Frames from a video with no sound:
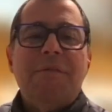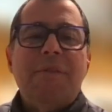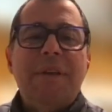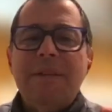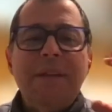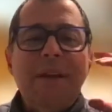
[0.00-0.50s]

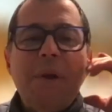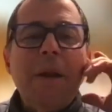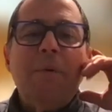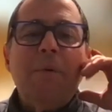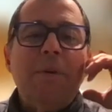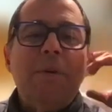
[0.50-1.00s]
It's
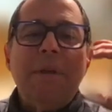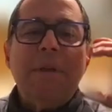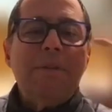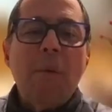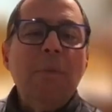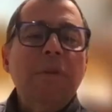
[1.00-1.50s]
incredible. It's
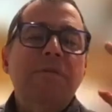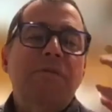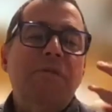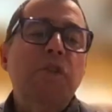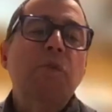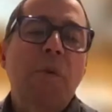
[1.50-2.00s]
almost a
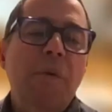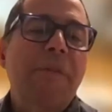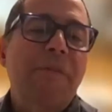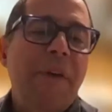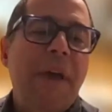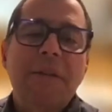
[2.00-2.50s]
visual
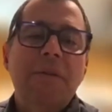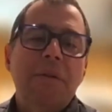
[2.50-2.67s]
effect.